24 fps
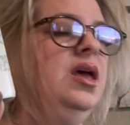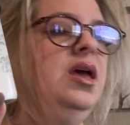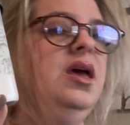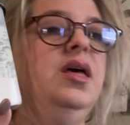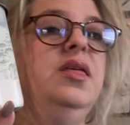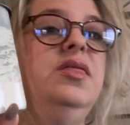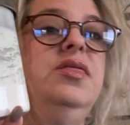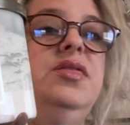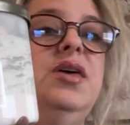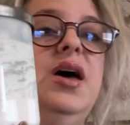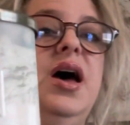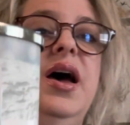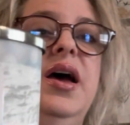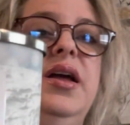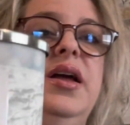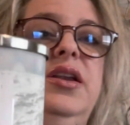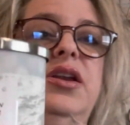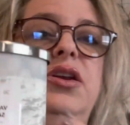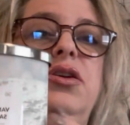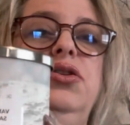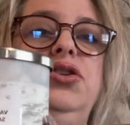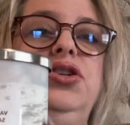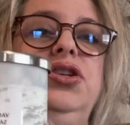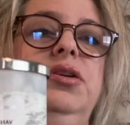that
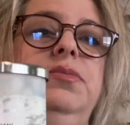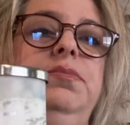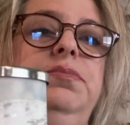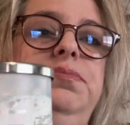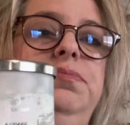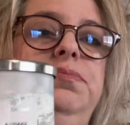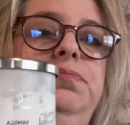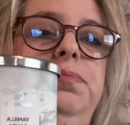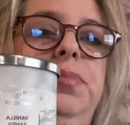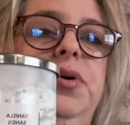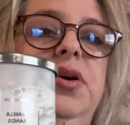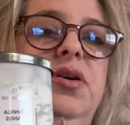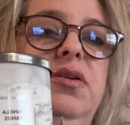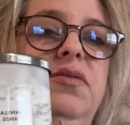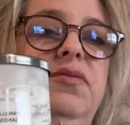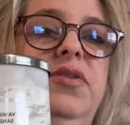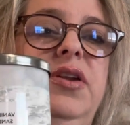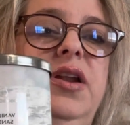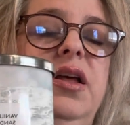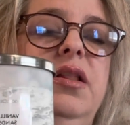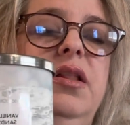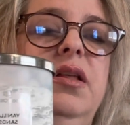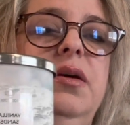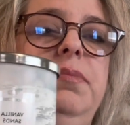you should burn
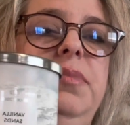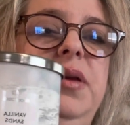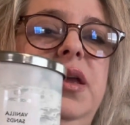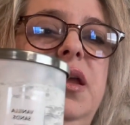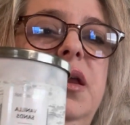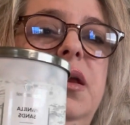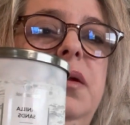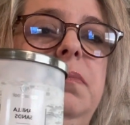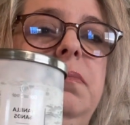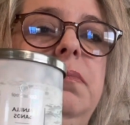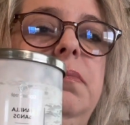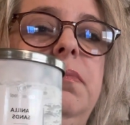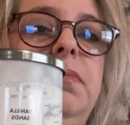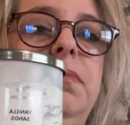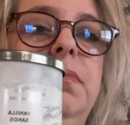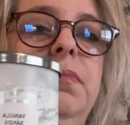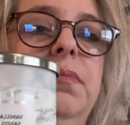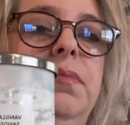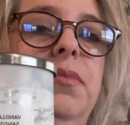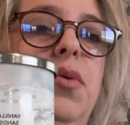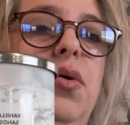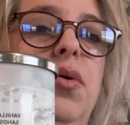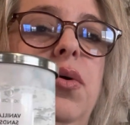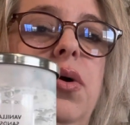vanilla bean
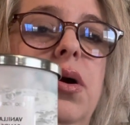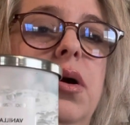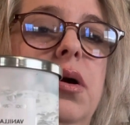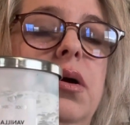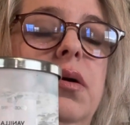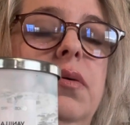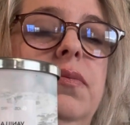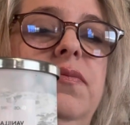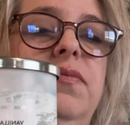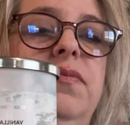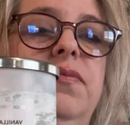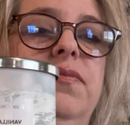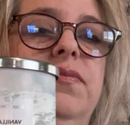or